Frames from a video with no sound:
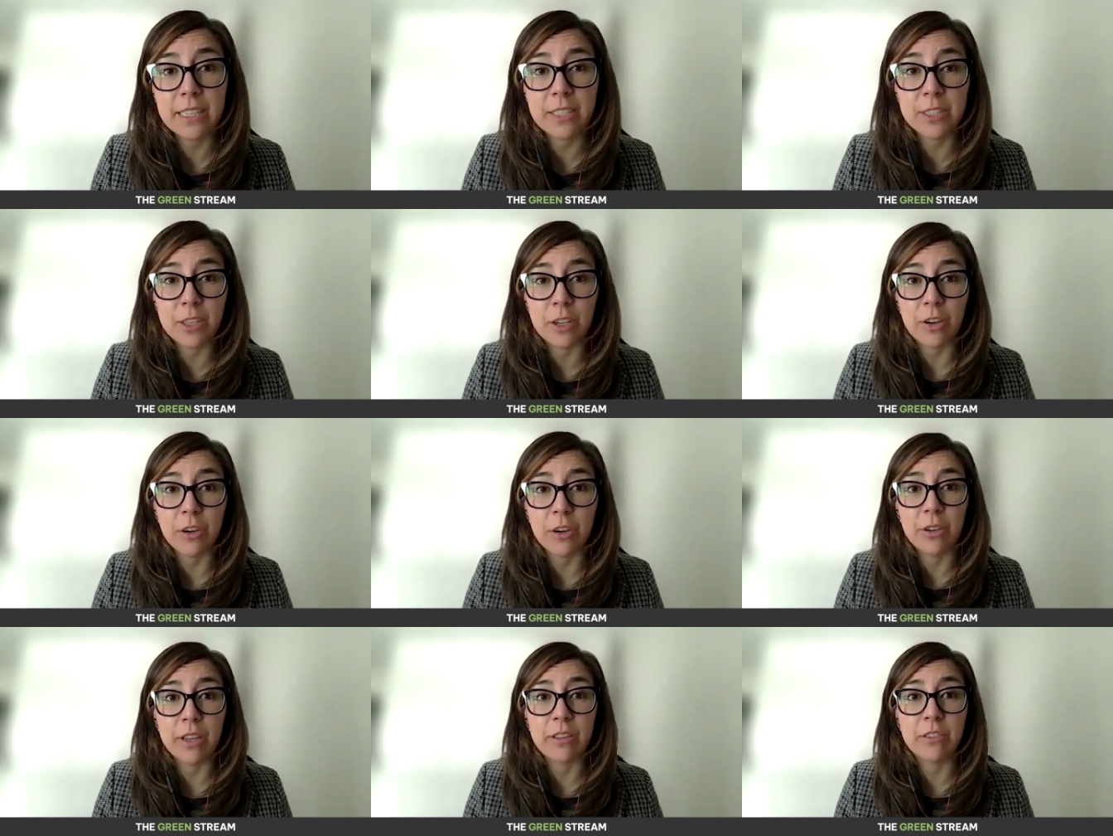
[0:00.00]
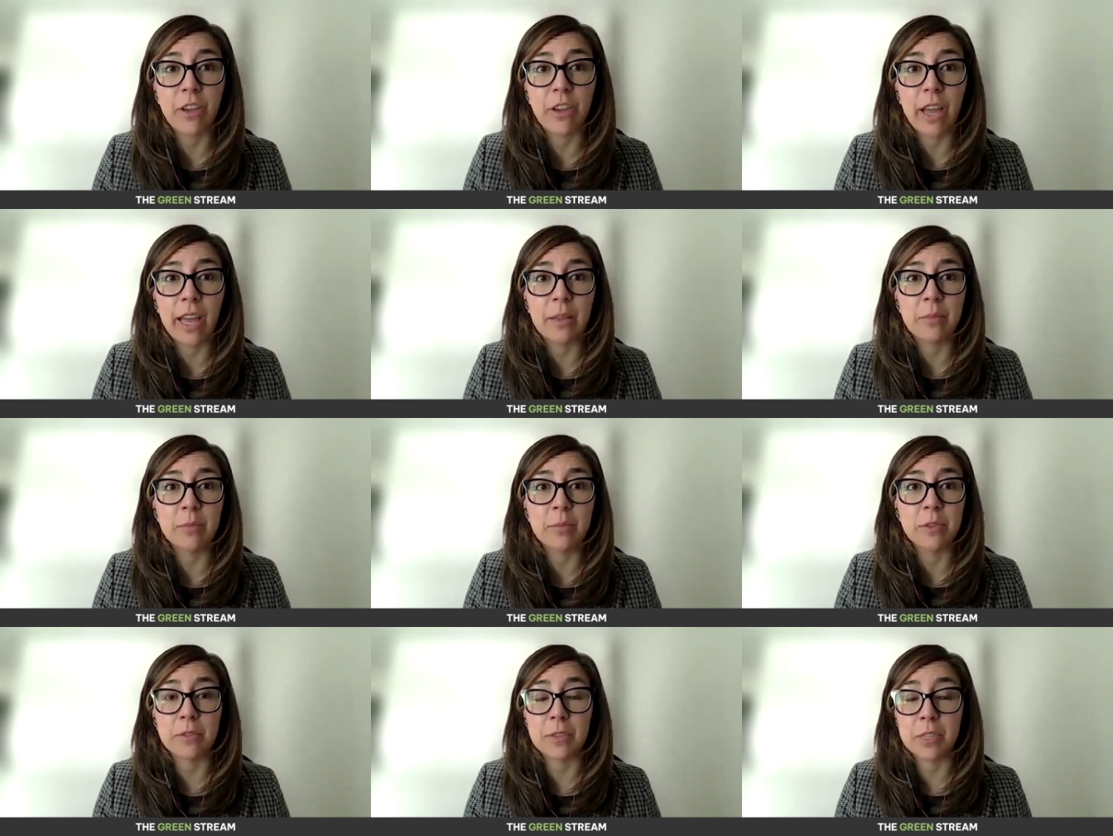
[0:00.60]
So, in
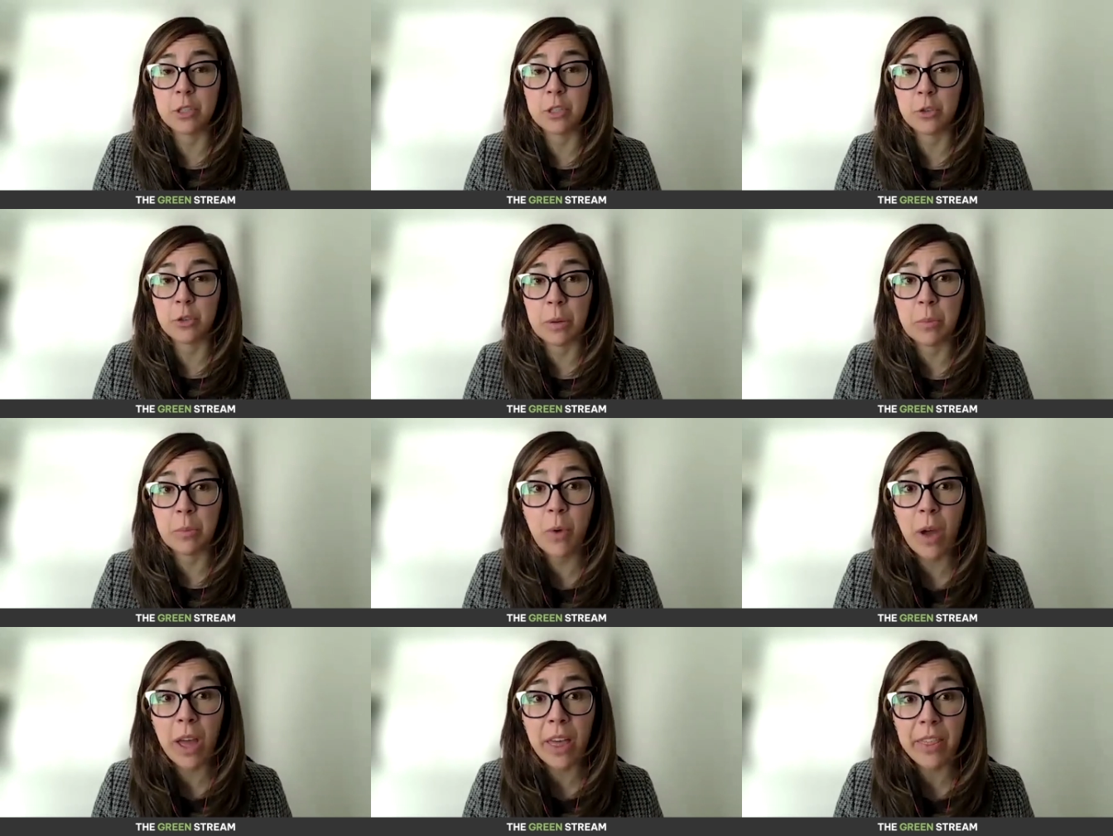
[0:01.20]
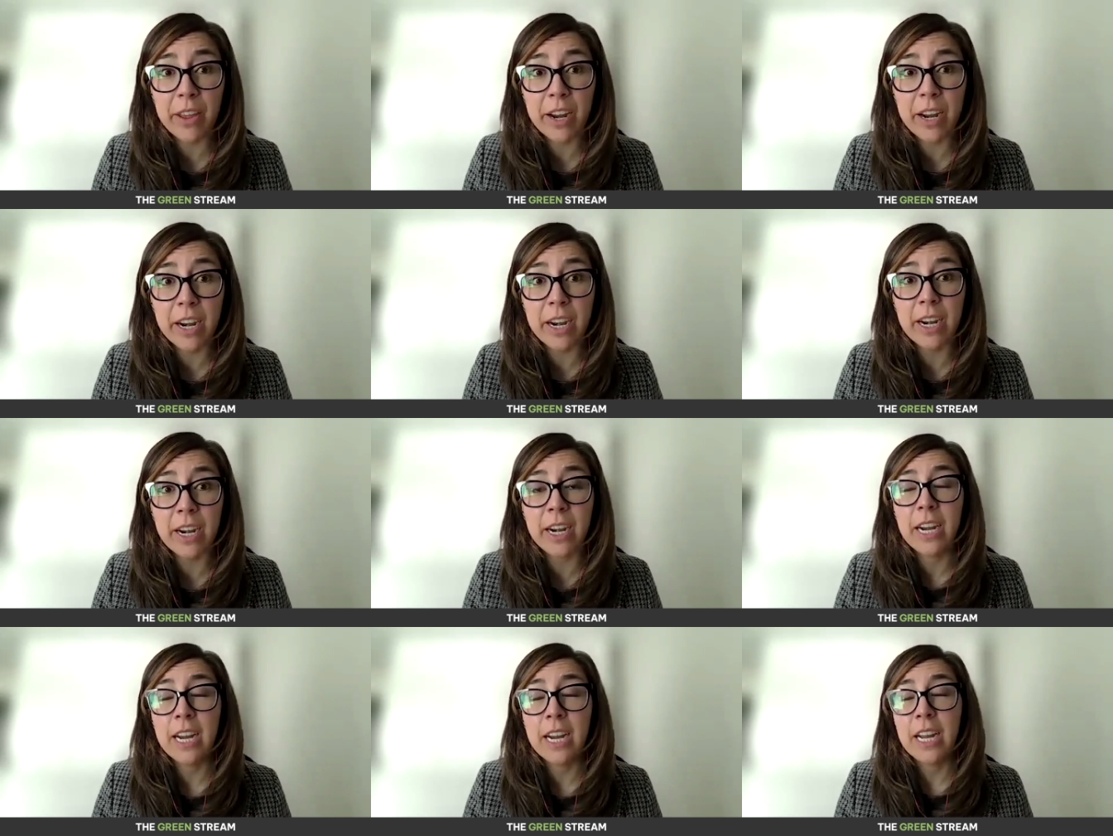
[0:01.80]
times of extreme
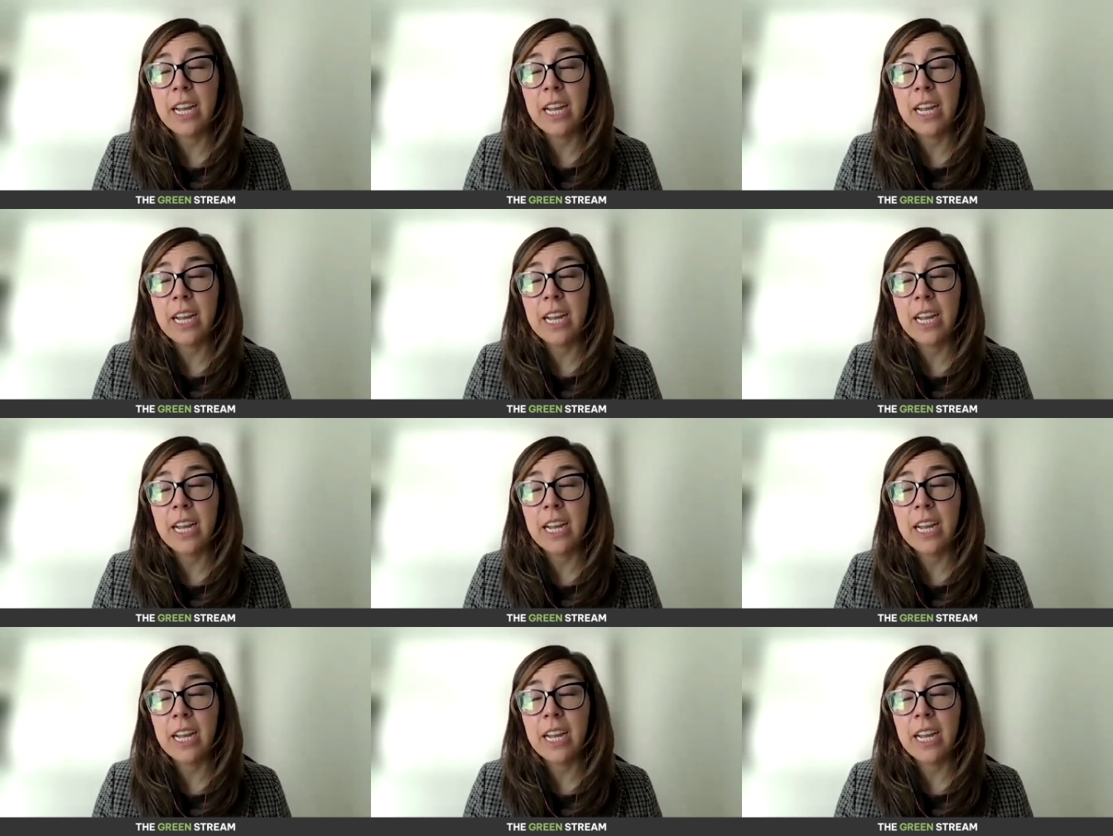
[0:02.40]
weather,